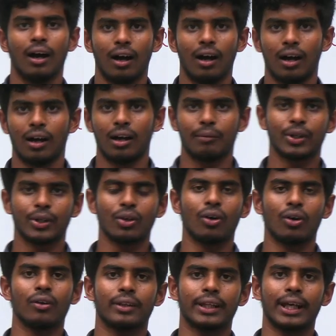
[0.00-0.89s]
there
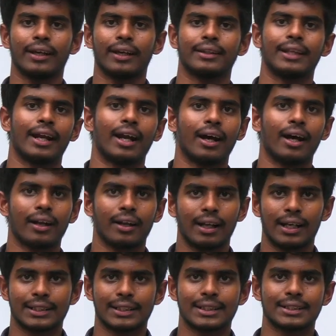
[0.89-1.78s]

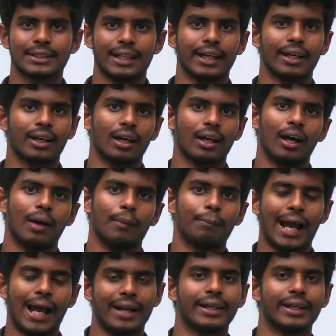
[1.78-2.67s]
are lessons like
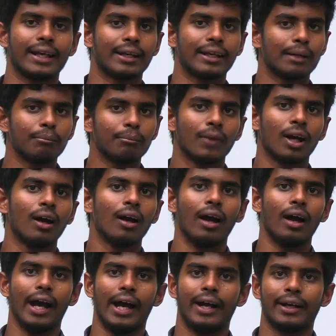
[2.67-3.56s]
plant kingdom
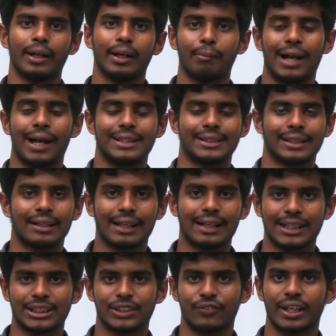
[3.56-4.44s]
and biological
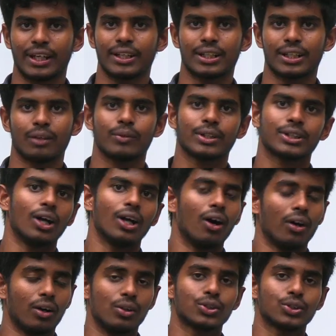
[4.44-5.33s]
classification, which
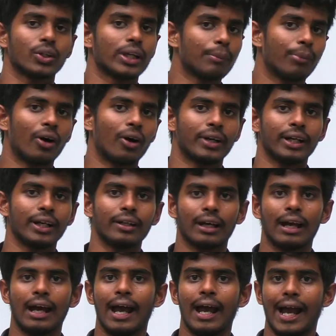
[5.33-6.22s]
are also
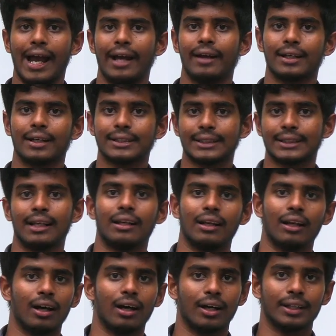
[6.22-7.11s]
important, and
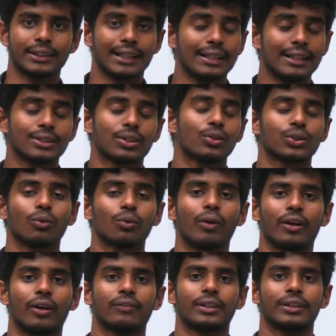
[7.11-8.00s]
cell. Cell is also
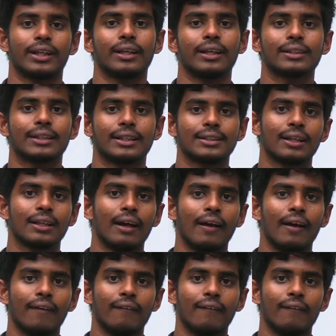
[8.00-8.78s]
one of the things that is